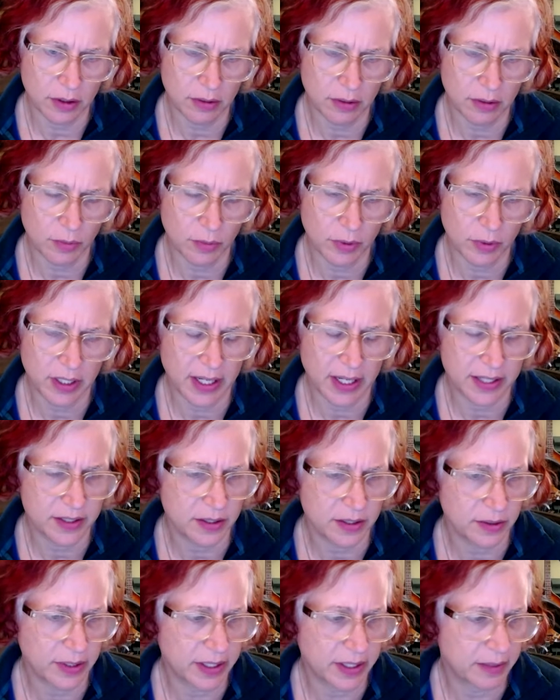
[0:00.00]
where did I
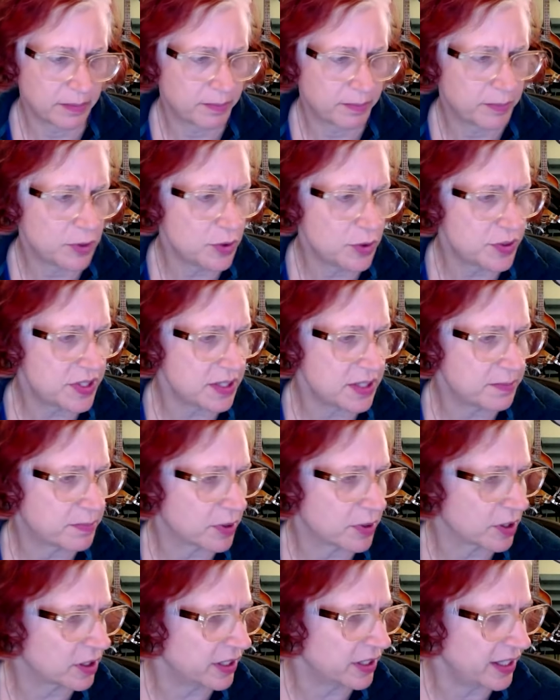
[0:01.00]
do it? UC
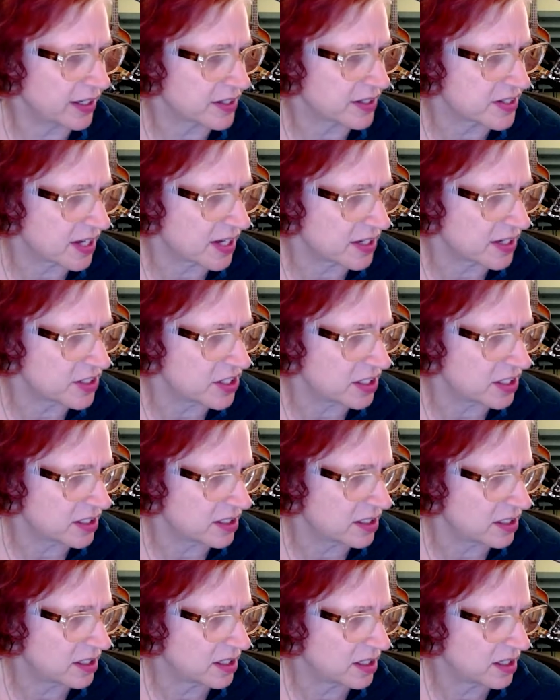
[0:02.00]
Berkeley Extension.